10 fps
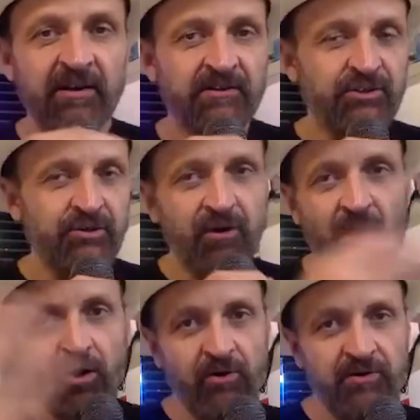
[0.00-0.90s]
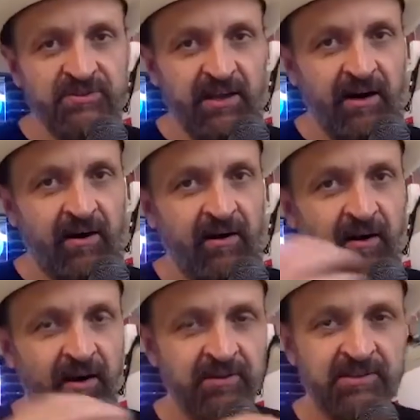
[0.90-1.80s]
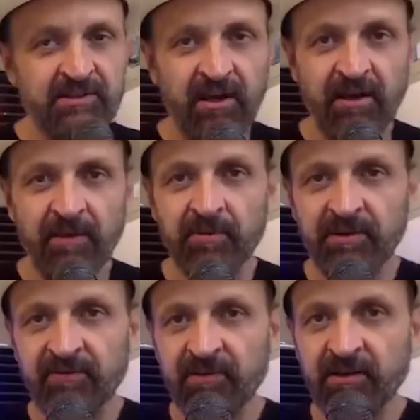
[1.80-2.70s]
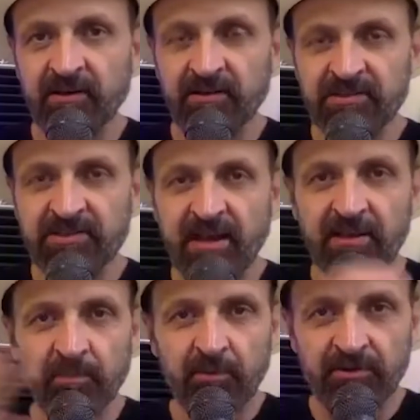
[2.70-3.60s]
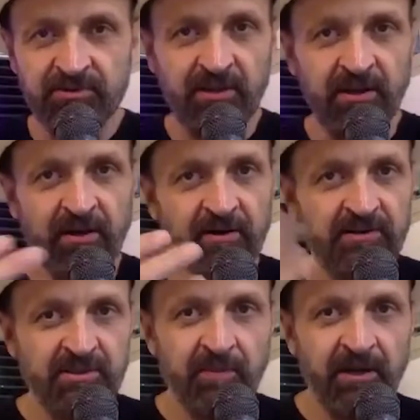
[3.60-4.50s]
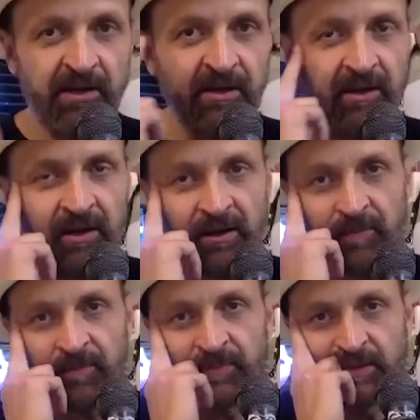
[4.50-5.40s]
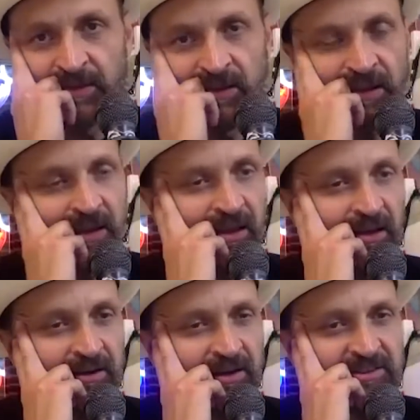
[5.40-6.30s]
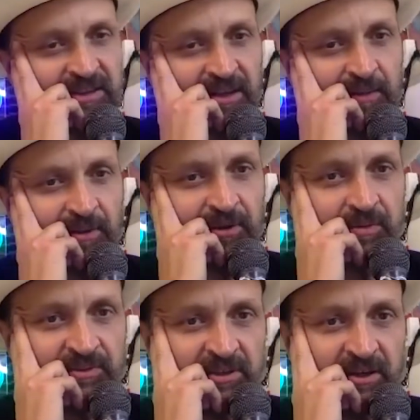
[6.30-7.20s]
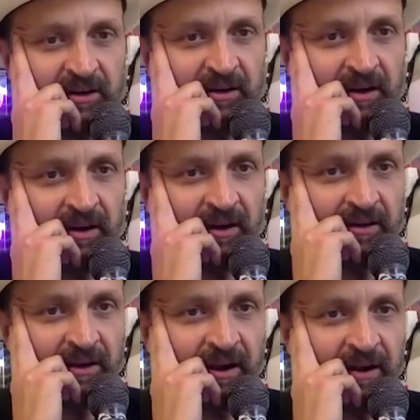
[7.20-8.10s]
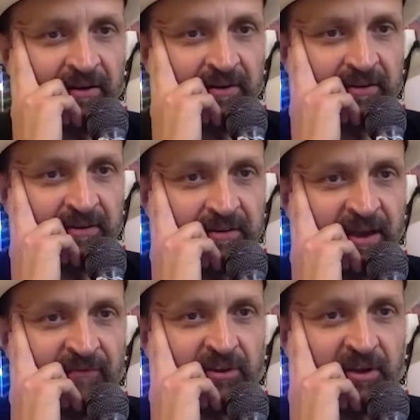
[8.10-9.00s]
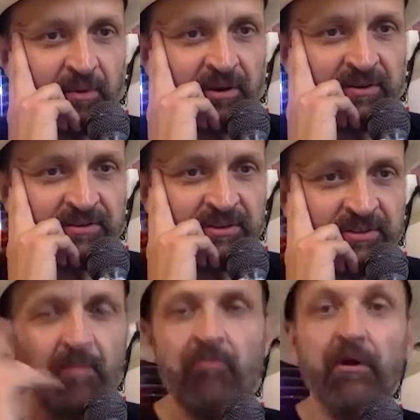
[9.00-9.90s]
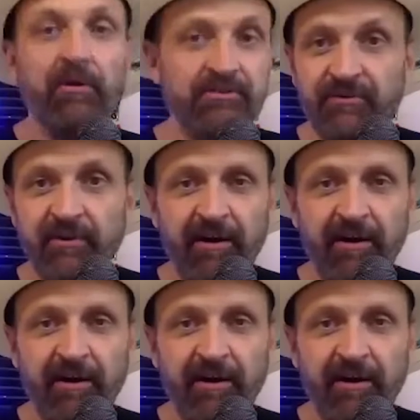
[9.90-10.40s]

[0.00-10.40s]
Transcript: June Carter's there. I believe the Statler brothers are there. Somebody not Statler, but who was there? Our Everly brothers, or some brothers are there.